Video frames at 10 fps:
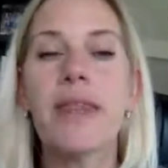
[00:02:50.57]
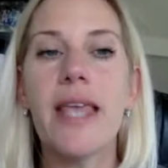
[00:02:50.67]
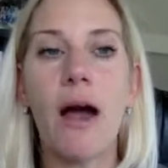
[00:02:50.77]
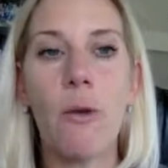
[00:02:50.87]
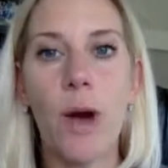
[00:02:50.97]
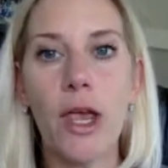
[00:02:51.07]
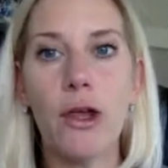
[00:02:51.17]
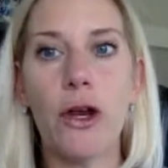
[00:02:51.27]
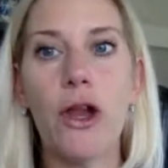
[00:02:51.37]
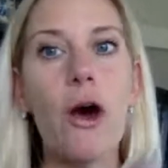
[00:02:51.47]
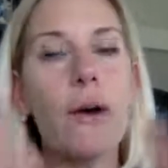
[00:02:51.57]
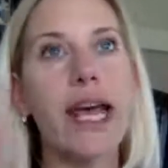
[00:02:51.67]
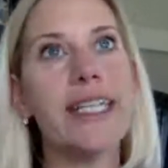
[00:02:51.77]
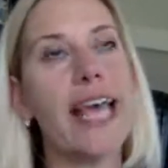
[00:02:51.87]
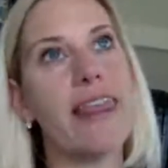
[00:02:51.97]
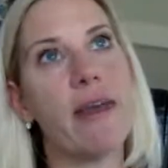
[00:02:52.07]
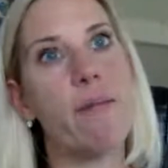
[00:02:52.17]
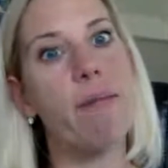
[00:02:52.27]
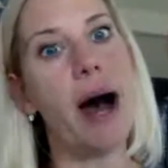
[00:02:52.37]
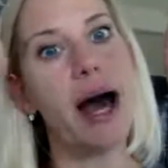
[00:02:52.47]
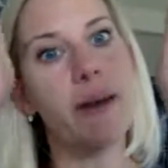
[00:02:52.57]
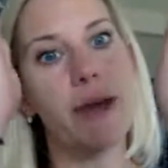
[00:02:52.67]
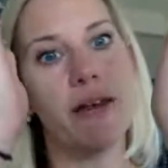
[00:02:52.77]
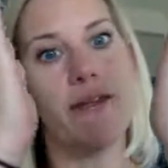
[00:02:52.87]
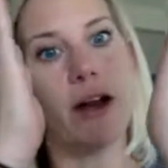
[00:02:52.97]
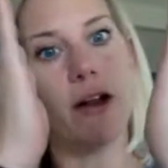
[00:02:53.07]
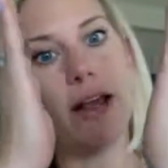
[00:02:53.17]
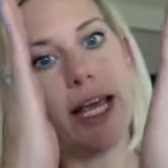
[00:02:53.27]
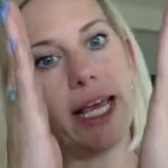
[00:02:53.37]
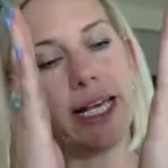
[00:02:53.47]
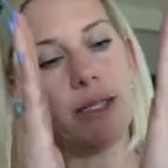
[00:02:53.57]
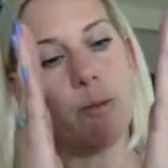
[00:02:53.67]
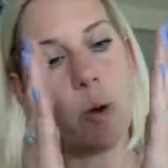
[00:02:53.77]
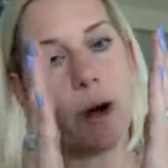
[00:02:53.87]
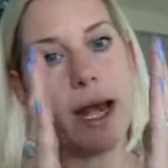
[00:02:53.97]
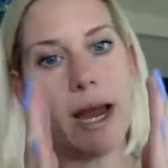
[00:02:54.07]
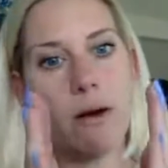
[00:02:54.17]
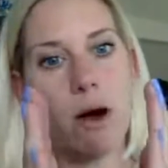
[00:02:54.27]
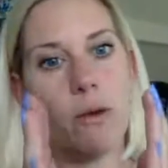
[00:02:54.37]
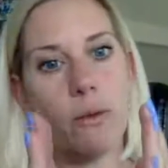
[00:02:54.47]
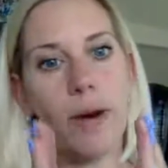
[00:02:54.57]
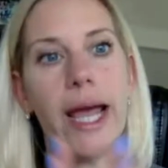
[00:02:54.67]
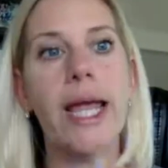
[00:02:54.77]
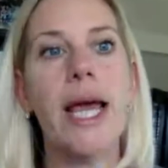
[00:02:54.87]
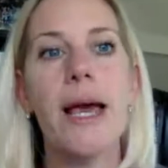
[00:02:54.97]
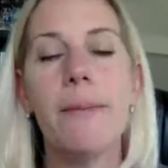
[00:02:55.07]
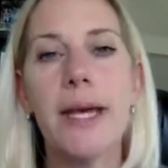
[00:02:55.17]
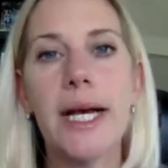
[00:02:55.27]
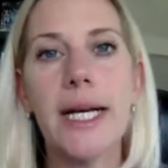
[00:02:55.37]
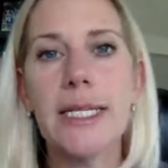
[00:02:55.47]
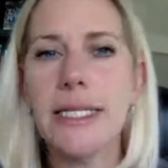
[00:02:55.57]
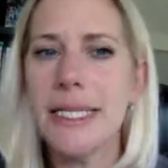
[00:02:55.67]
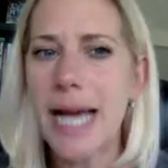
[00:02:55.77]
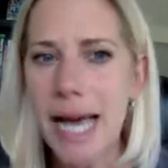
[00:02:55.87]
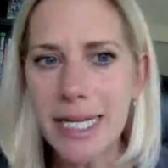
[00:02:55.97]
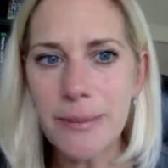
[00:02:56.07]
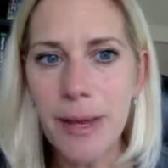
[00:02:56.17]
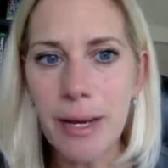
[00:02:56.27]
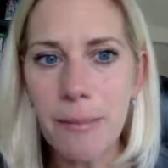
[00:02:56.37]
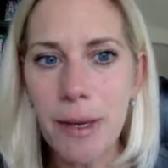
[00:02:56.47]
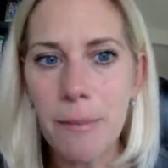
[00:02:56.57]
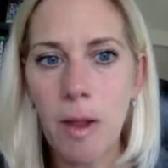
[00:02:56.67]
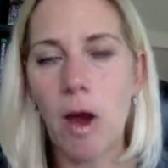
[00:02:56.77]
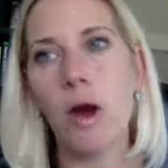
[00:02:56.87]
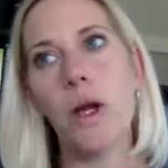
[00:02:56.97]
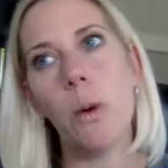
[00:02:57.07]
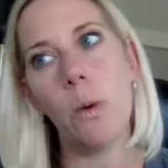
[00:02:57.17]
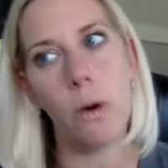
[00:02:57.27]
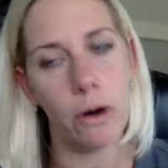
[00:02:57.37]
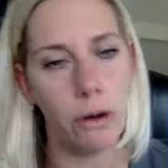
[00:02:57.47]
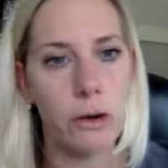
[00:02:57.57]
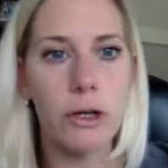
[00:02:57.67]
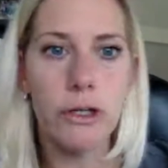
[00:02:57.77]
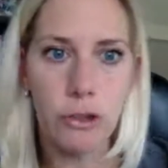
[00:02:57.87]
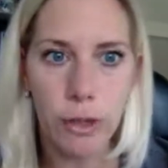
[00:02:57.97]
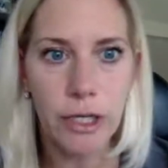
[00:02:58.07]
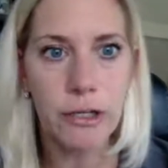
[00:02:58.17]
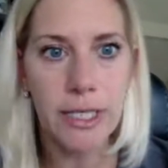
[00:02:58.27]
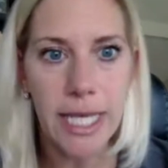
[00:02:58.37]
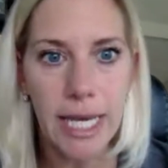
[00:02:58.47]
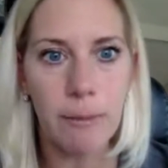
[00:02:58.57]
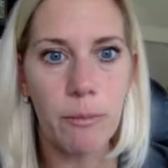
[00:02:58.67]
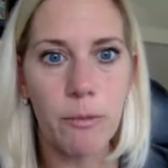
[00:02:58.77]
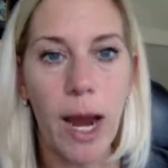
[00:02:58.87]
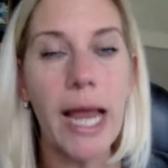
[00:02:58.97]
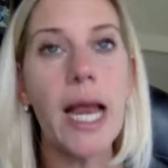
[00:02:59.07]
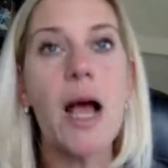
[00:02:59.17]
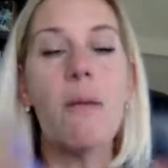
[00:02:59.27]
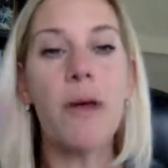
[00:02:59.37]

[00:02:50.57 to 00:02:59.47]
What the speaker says: Now, I want you to notice at the bottom of the funnel, it gets more narrow, right? Because not as many people are going to order or join your team, right?